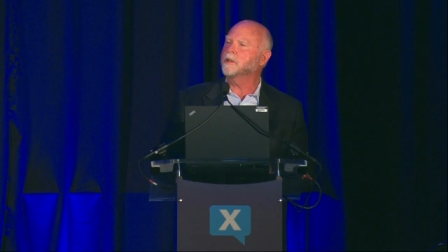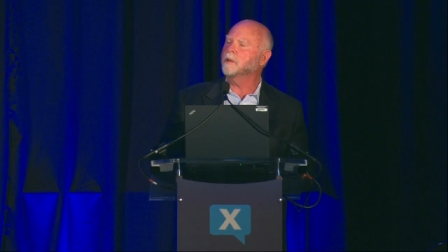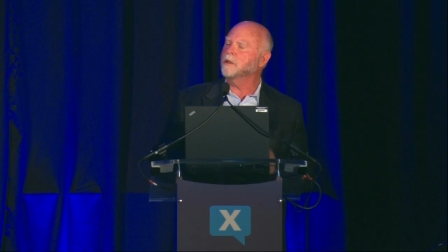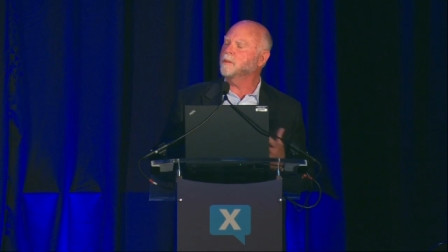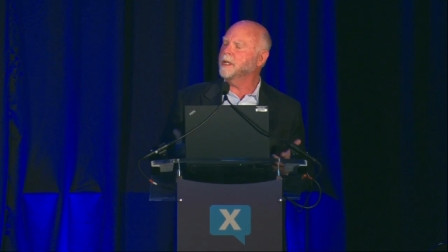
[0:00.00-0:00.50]
as
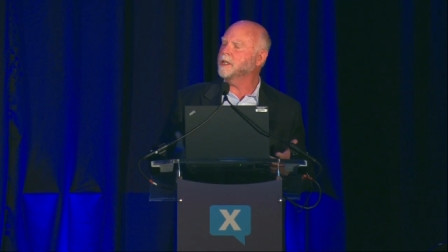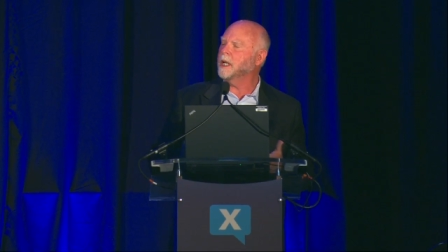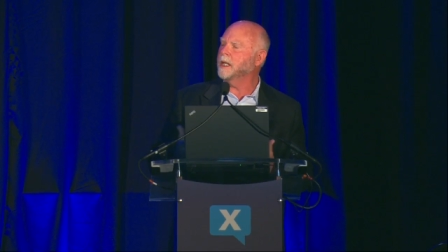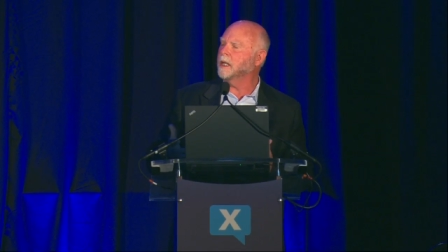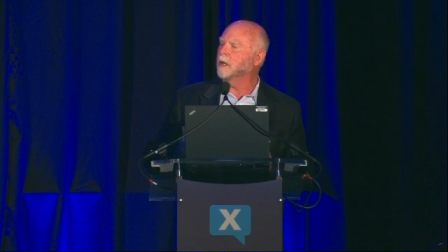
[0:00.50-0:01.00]
soon as we
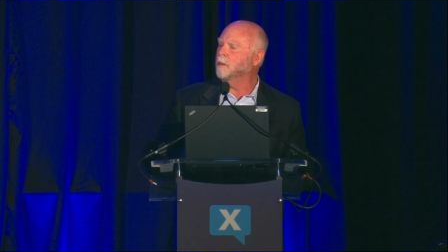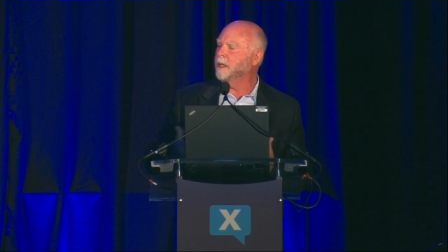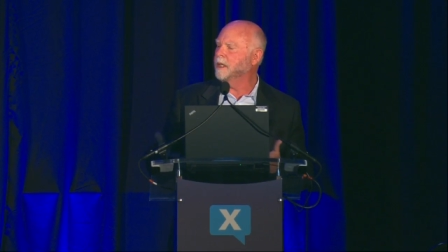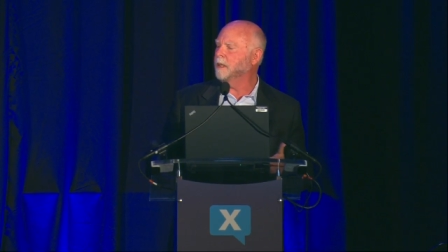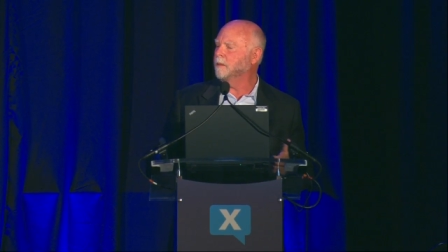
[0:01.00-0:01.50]
decided to go
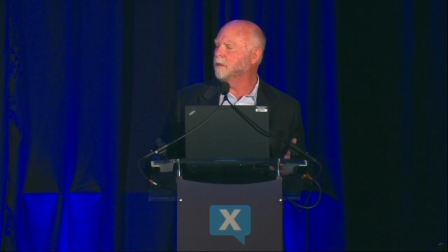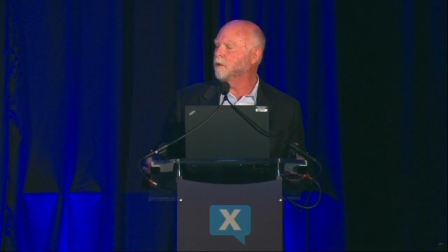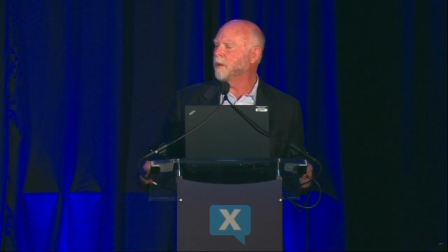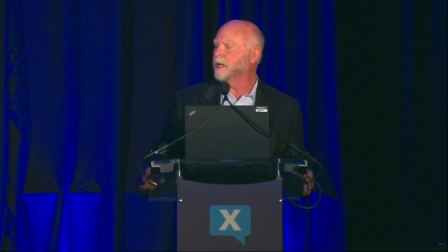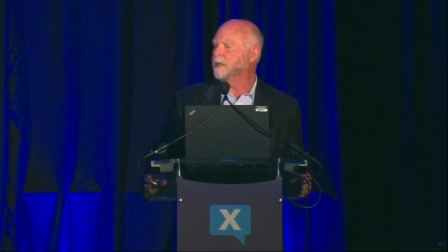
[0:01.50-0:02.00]
in the
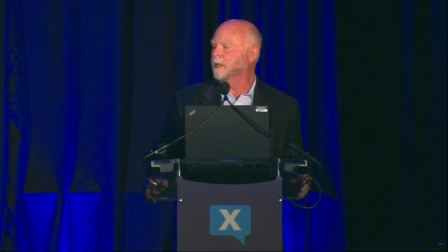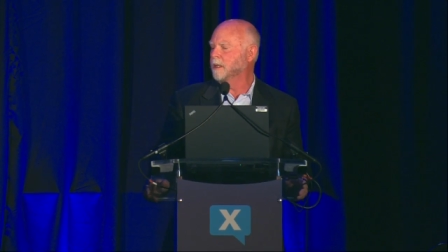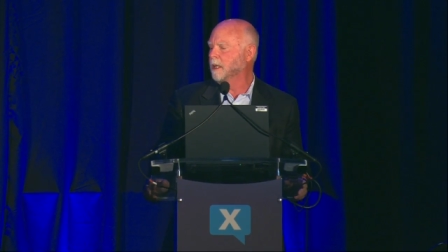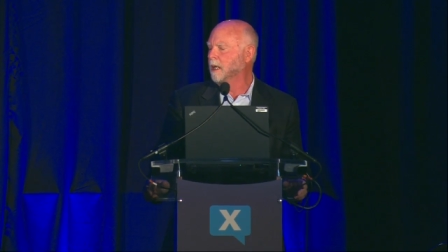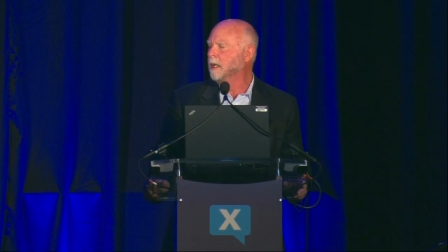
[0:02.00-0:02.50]

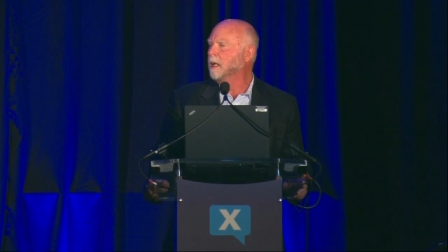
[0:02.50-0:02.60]
direction